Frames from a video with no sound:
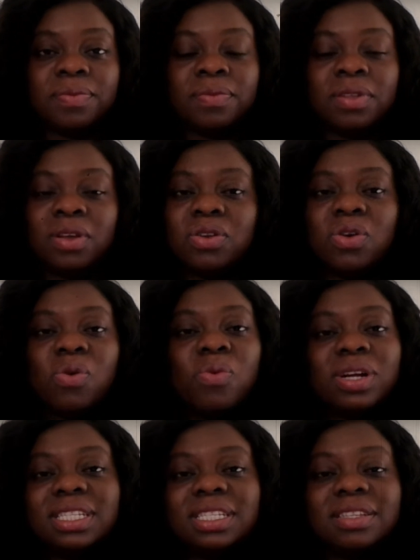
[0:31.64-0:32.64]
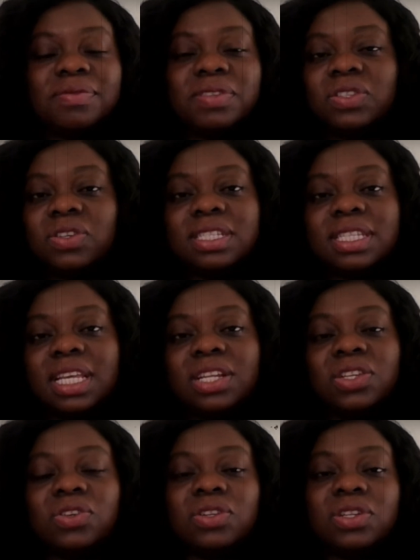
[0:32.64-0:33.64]
Now, what is a visual
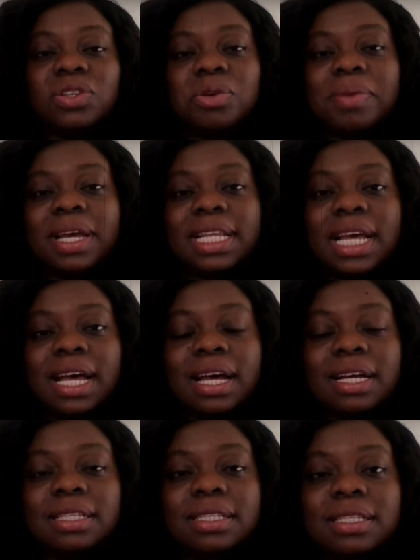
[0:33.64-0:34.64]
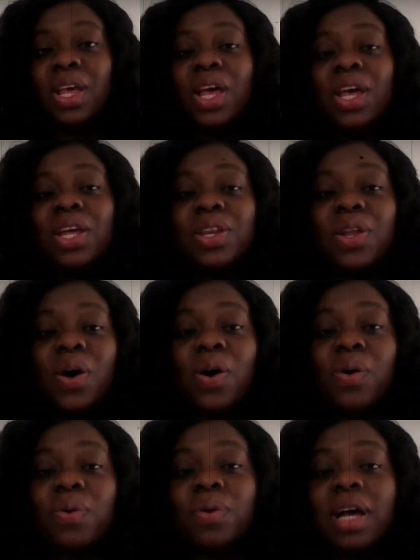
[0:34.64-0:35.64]
schedule, you might ask?
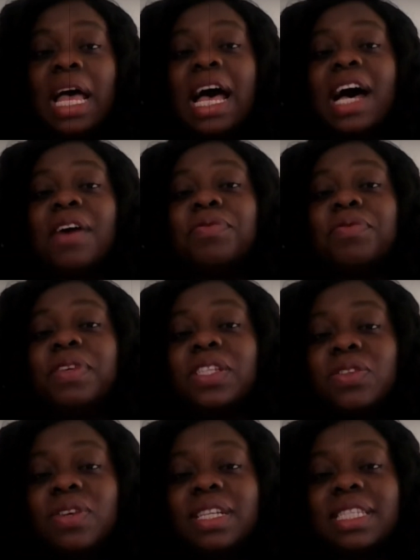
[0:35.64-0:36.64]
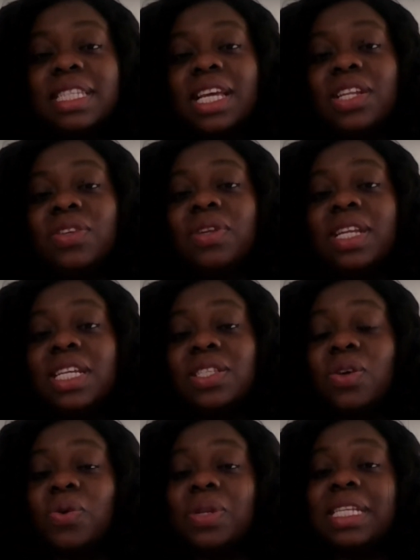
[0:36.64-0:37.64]
Now, a visual schedule lays
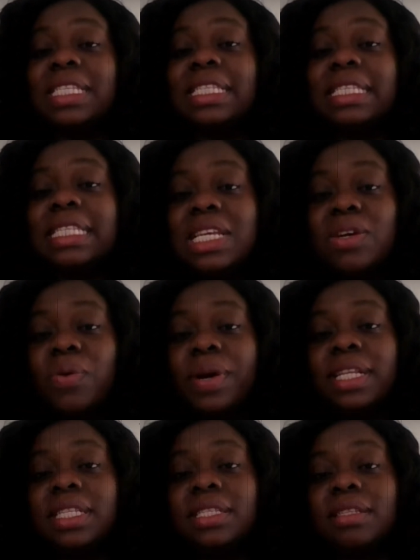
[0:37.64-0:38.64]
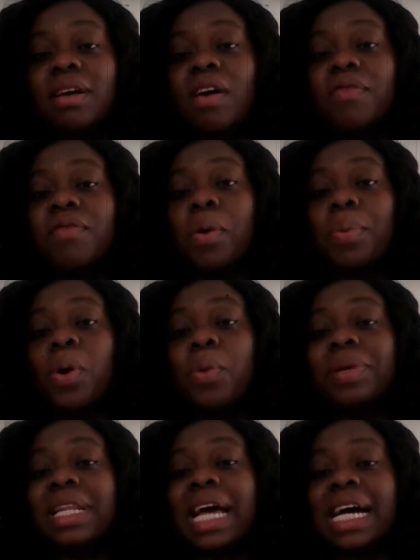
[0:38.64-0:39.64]
out the sequence of
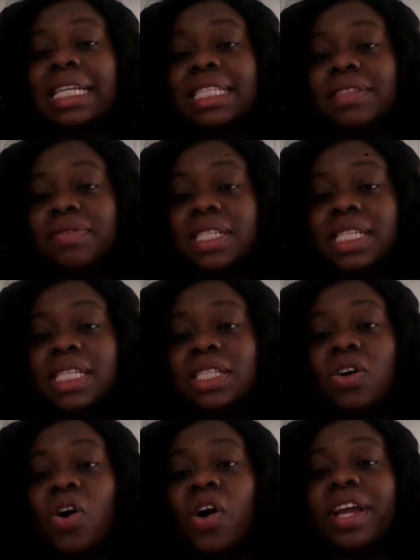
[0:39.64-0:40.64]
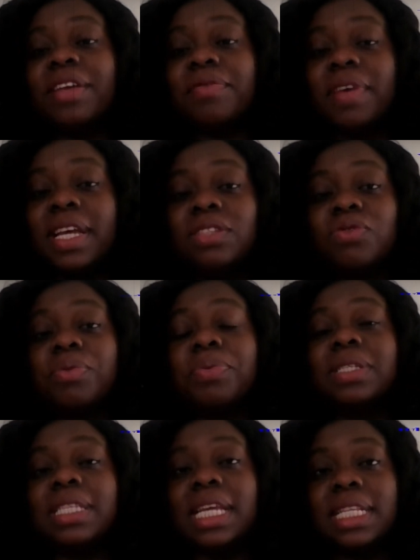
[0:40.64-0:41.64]
upcoming activities or events
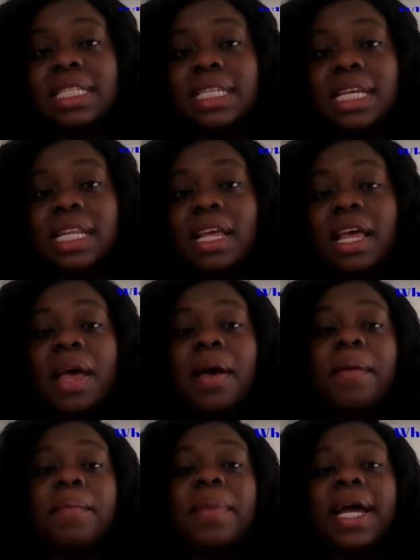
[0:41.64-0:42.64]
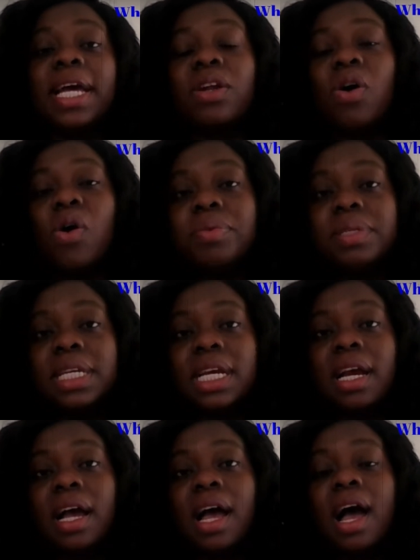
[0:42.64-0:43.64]
represented by an object,
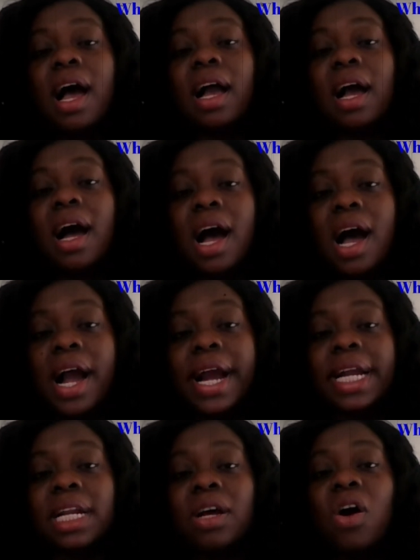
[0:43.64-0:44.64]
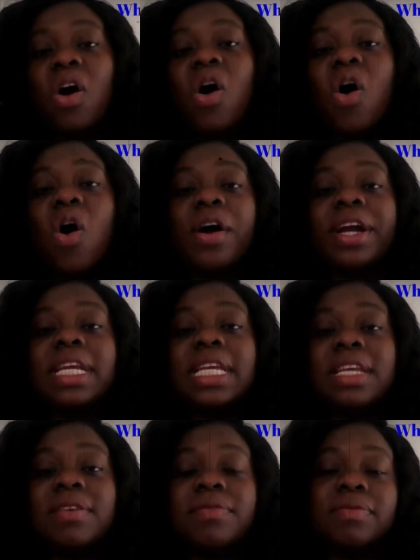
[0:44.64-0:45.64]
card, or
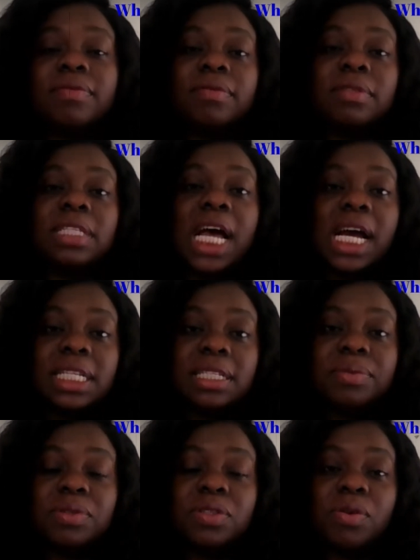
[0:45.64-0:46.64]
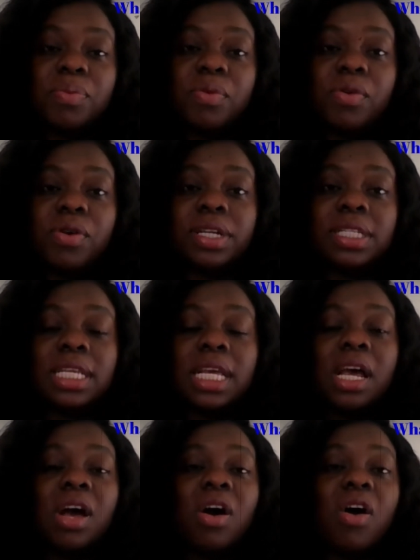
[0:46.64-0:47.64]
even tangible support,
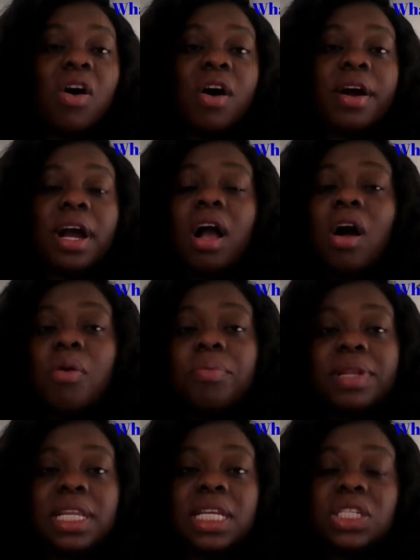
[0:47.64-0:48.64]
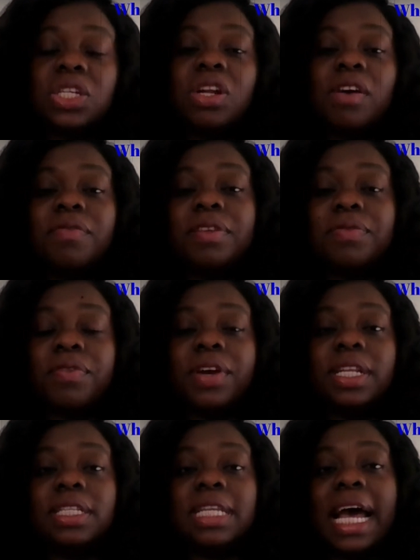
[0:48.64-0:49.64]
or a combination of
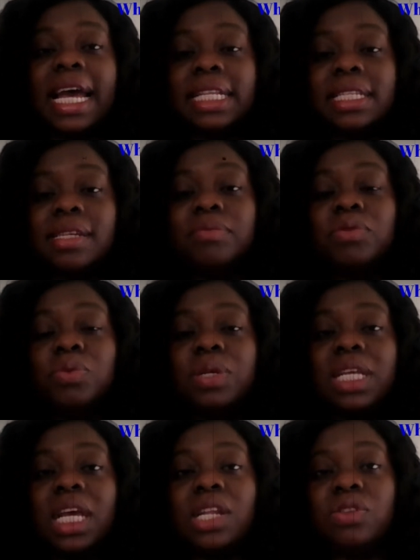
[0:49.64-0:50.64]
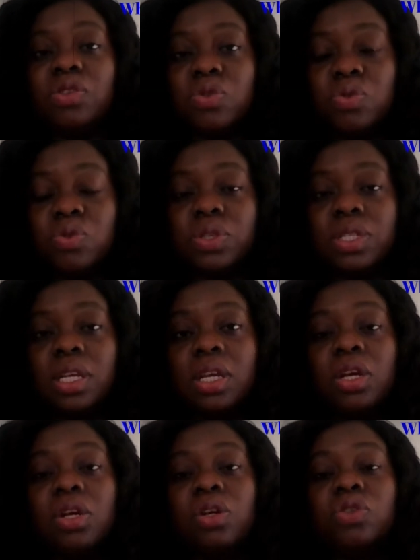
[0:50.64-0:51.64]
different items we can use
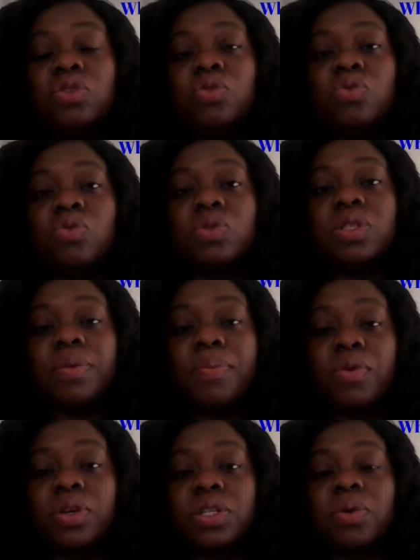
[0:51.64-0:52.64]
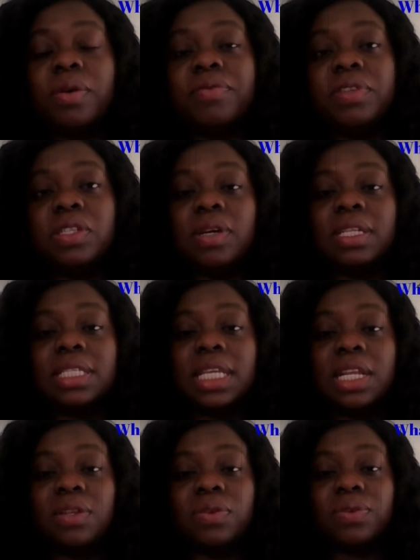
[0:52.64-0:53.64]
to support our visual
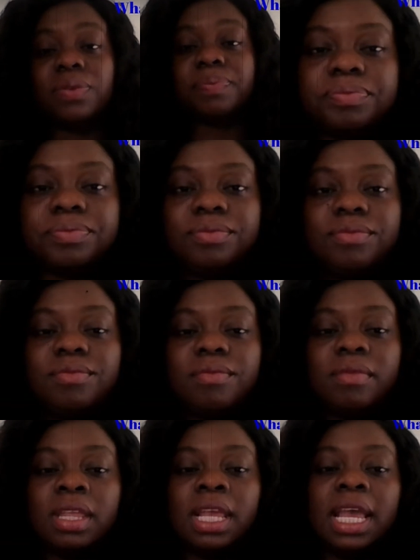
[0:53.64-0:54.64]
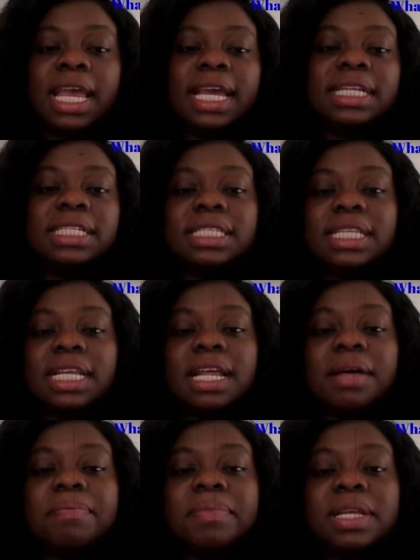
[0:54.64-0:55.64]
schedule. It is said that
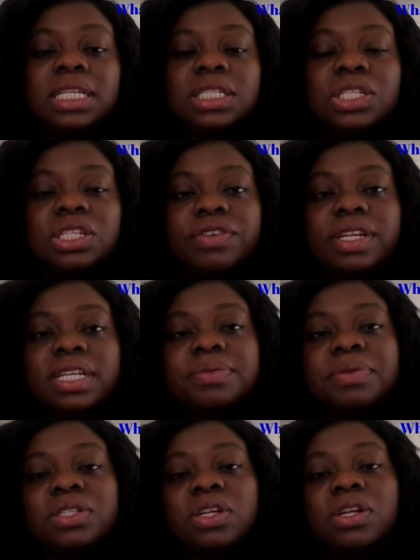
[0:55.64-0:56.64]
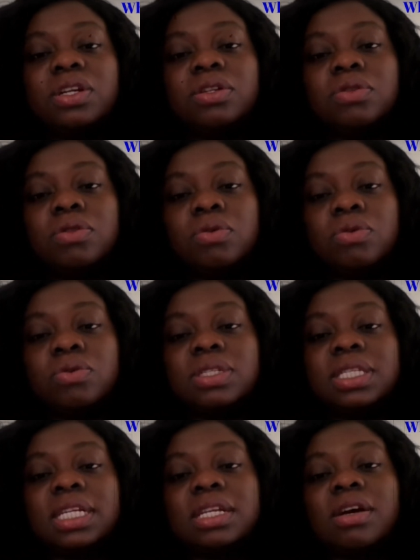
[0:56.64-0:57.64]
many children, especially those
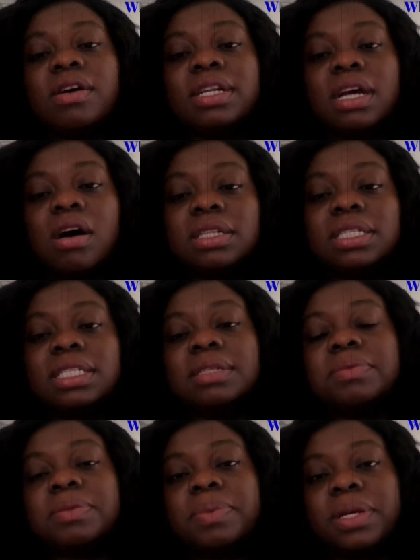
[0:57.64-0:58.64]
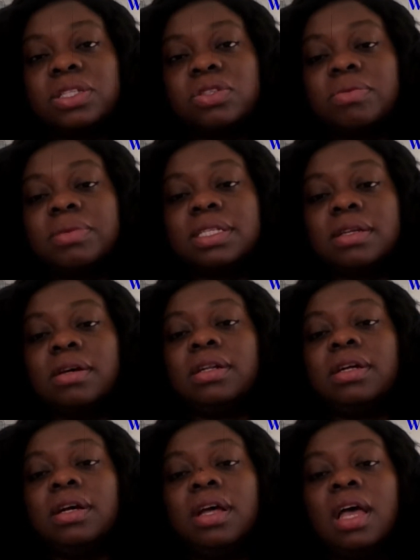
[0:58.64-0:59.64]
that are on the autism spectrum
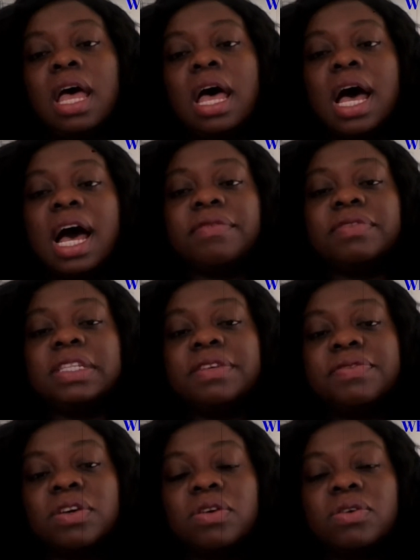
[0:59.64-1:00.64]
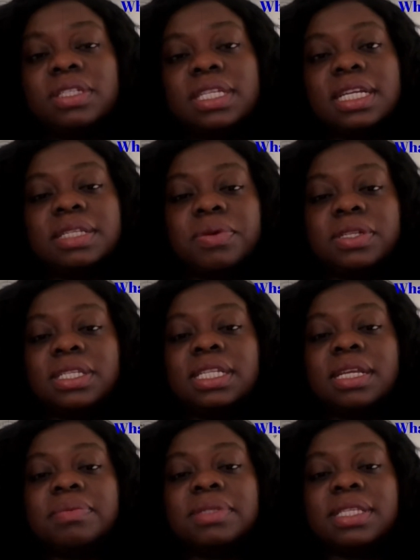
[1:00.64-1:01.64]
disorder, have difficulty expressing
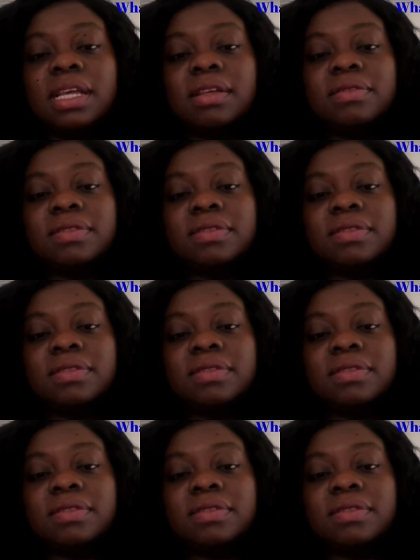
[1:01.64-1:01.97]
themselves,